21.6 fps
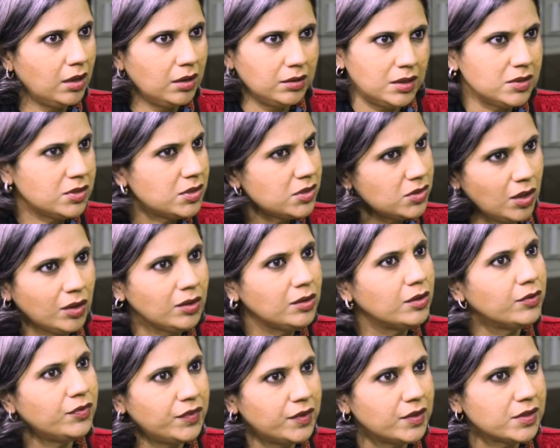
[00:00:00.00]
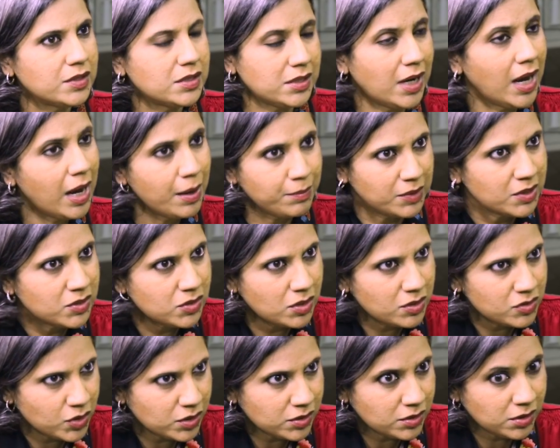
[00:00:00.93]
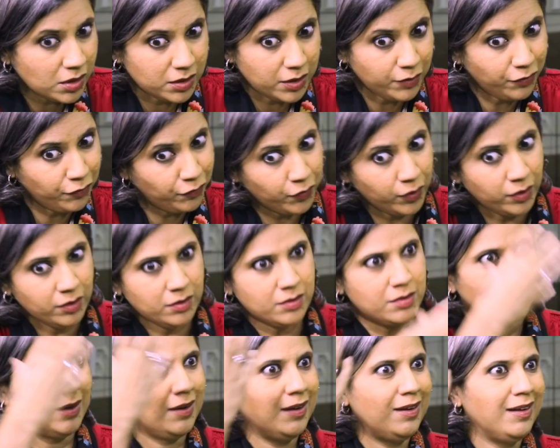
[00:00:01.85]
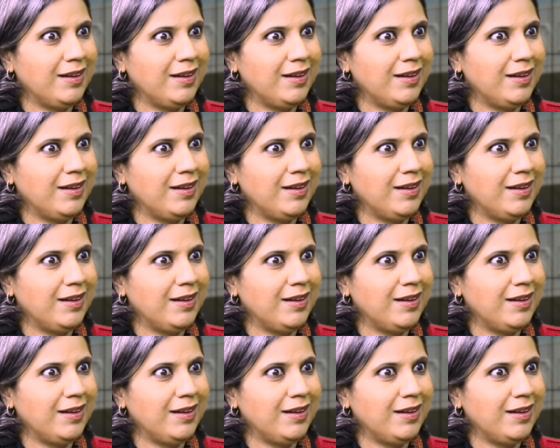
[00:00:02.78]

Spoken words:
This is not the first time. This is just a different